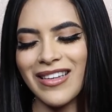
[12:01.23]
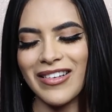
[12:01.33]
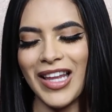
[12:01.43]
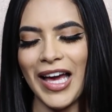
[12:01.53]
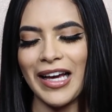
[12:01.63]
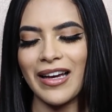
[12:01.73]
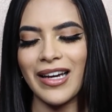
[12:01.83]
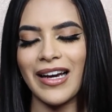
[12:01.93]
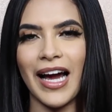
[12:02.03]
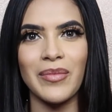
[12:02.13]
they're like
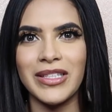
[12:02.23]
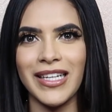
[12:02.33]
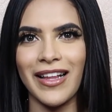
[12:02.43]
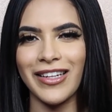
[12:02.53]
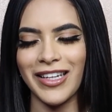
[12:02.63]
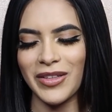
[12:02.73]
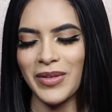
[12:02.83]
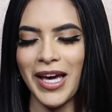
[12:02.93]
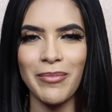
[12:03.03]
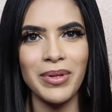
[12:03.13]
guy mentality. You
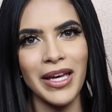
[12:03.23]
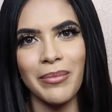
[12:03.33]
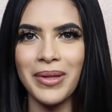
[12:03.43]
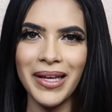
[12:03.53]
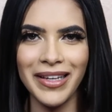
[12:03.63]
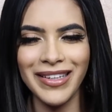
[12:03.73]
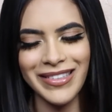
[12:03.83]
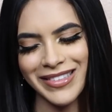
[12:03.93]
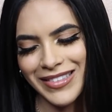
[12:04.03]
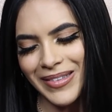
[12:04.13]
can't play a player,
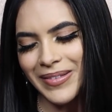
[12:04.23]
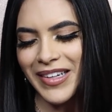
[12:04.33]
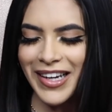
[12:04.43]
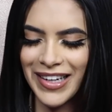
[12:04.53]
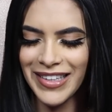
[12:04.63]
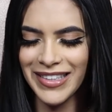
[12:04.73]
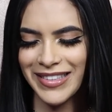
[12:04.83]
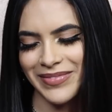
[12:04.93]
okay?